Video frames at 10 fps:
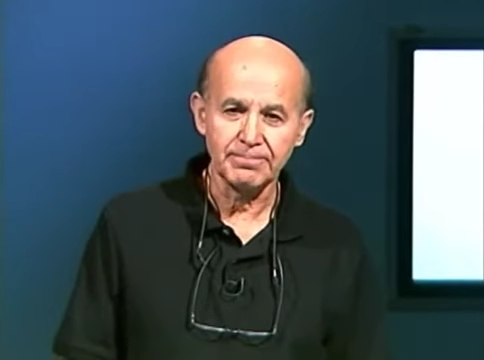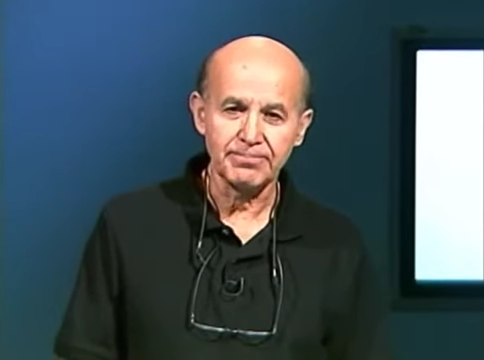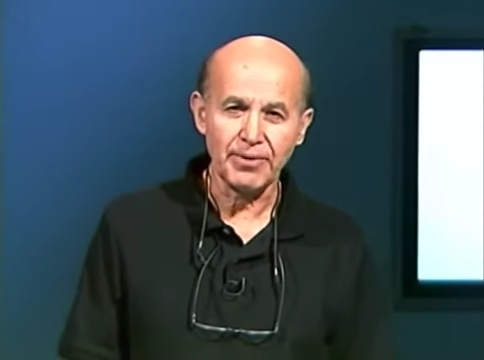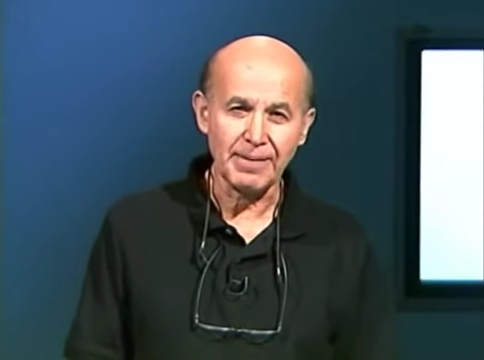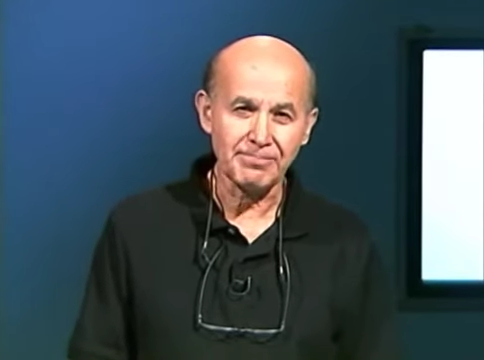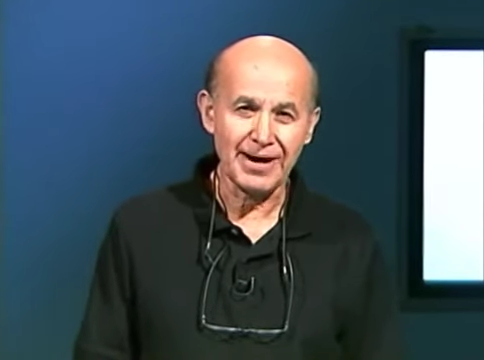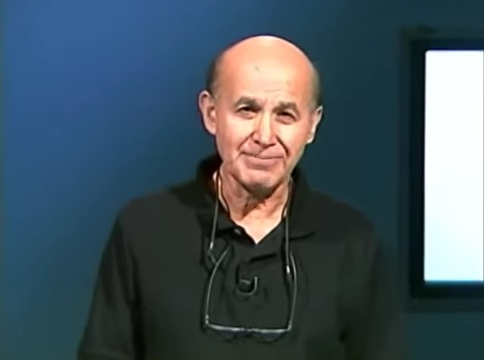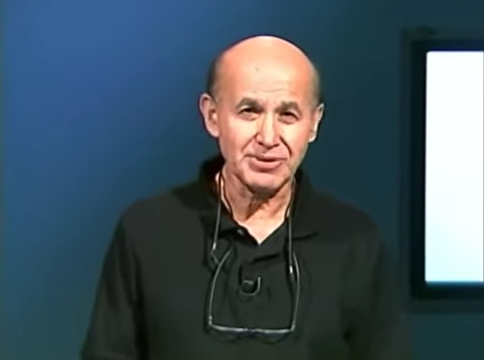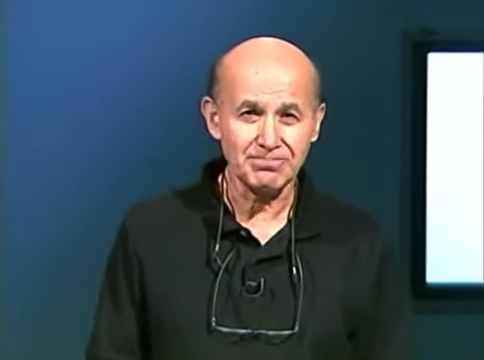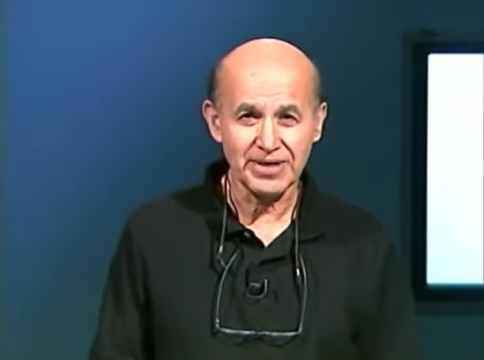
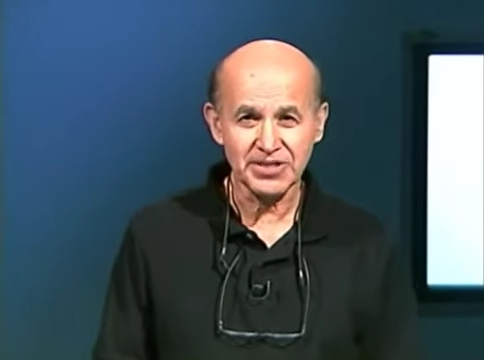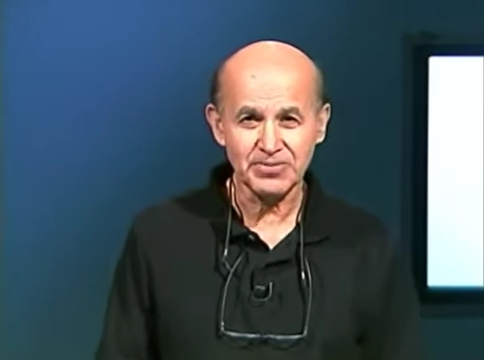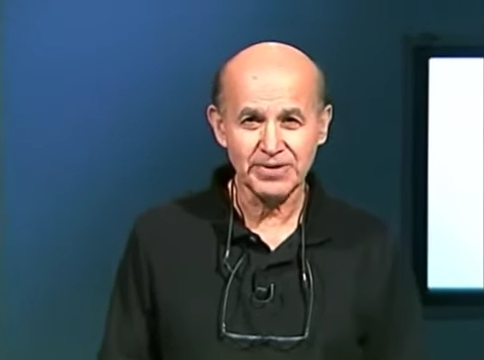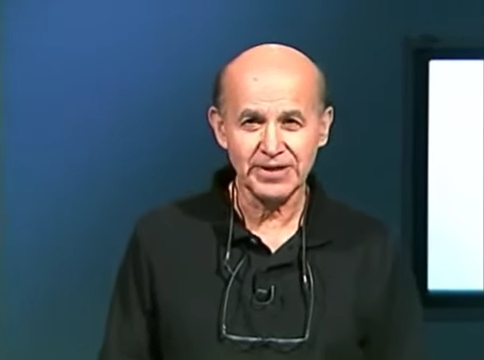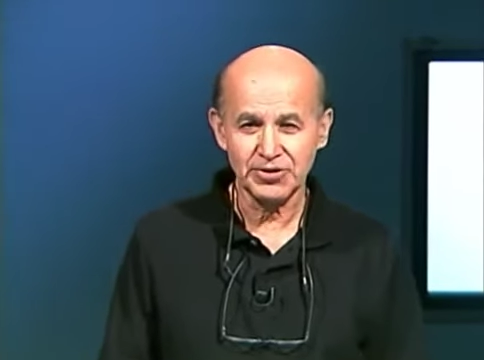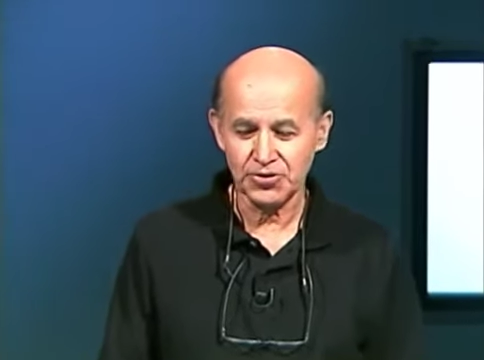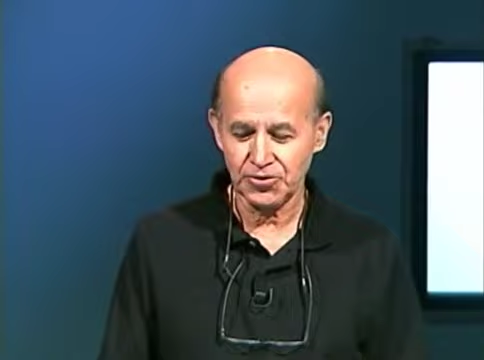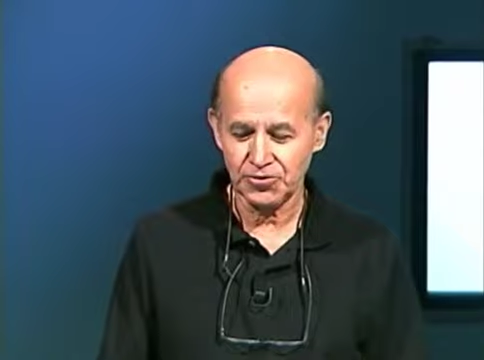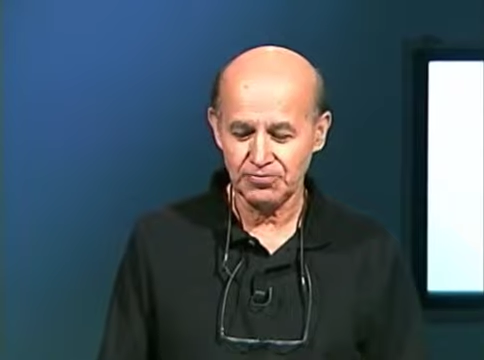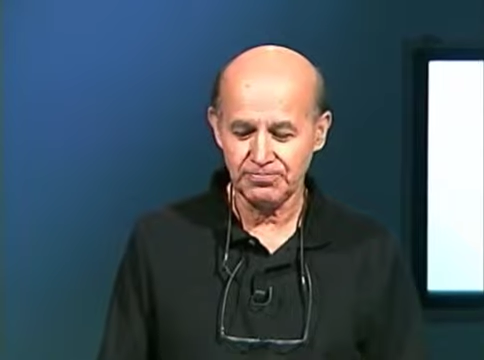perhaps the best way
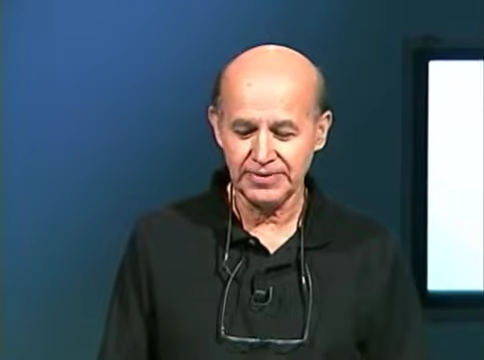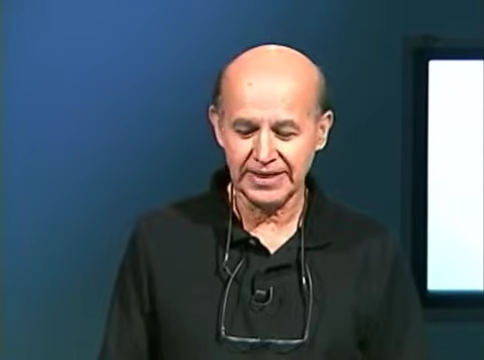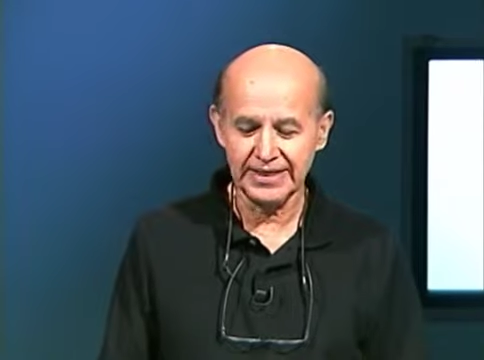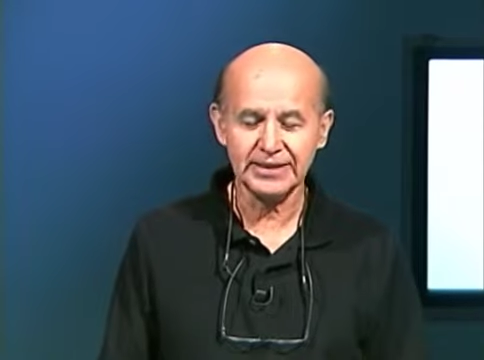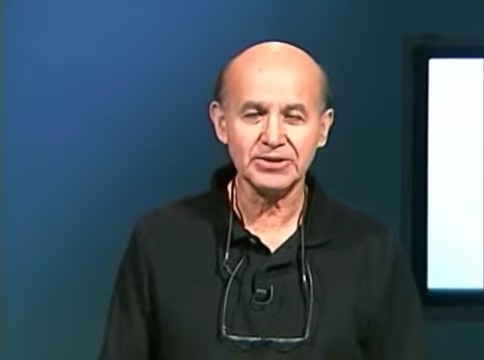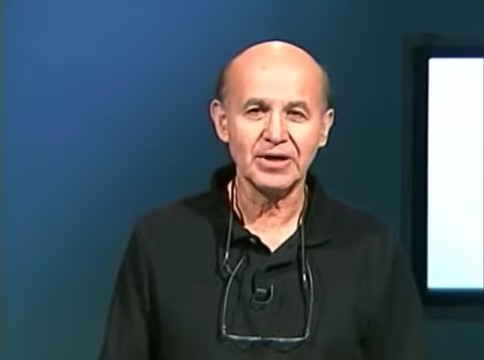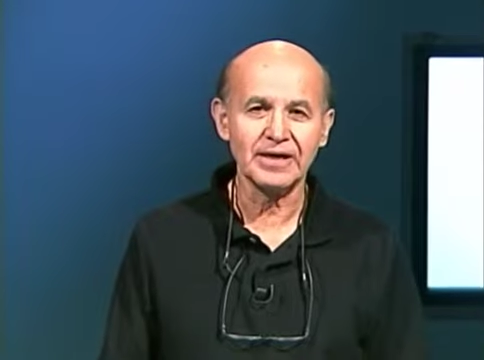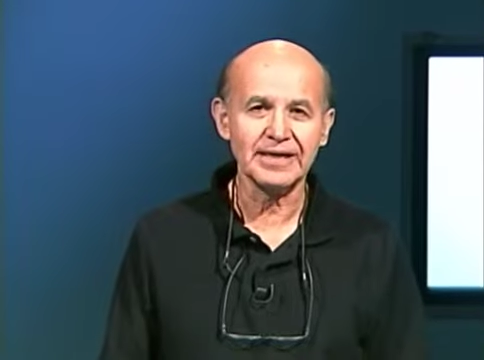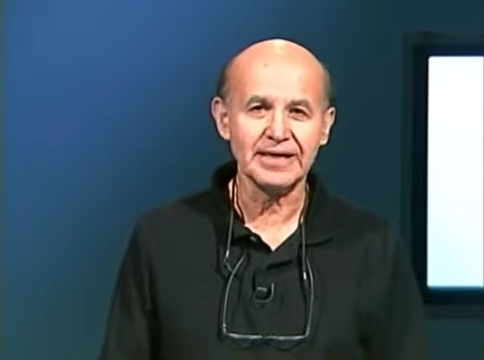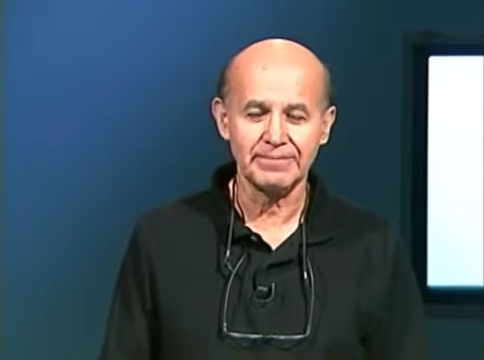to begin
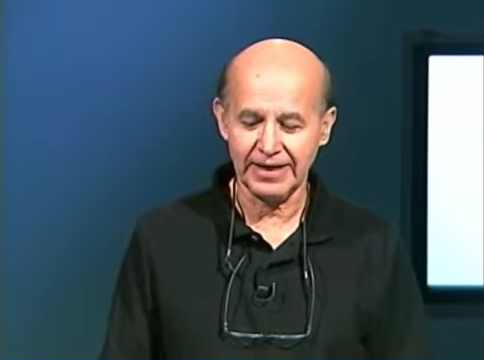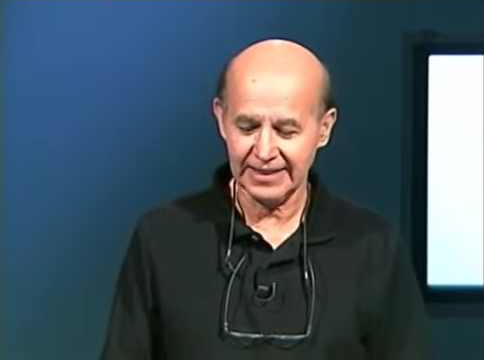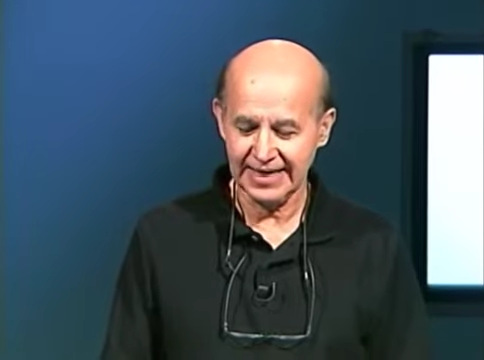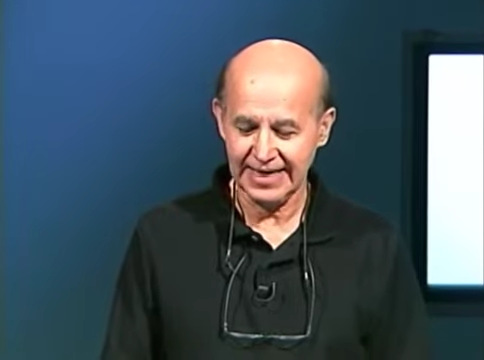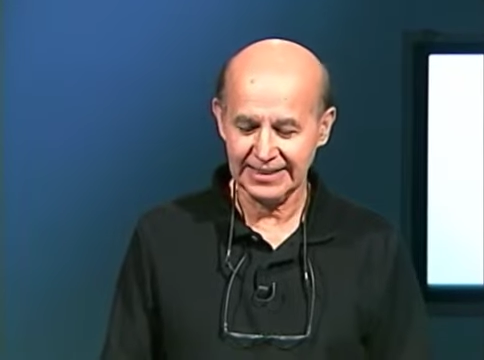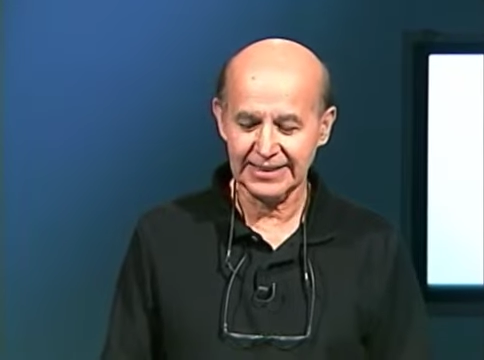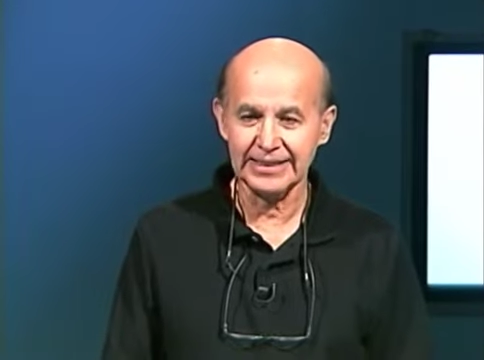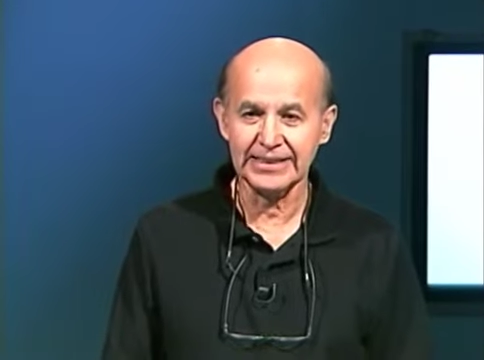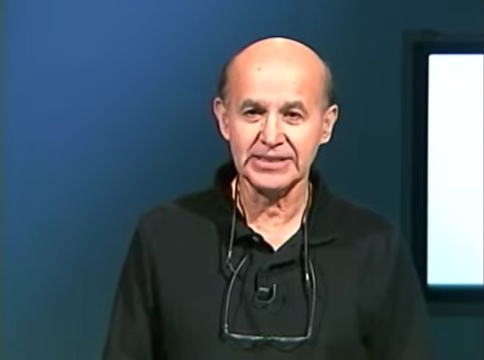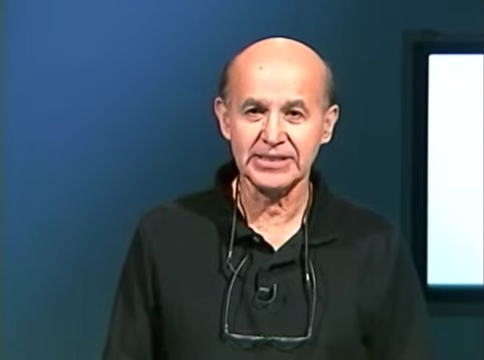talking about that
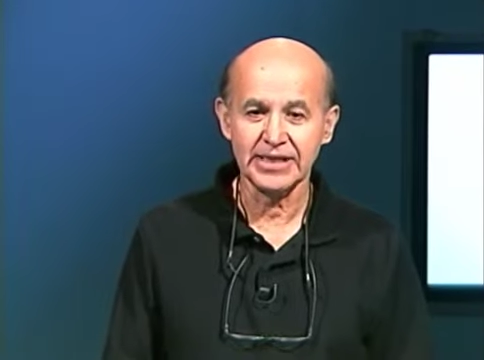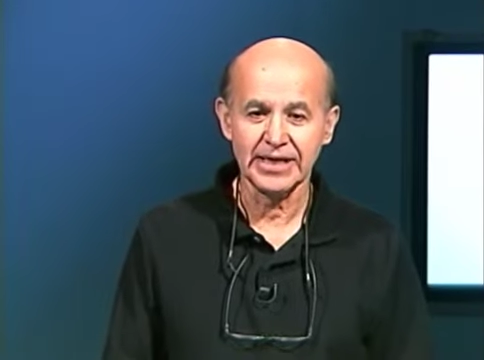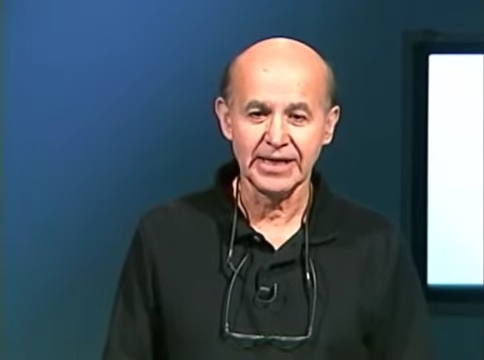is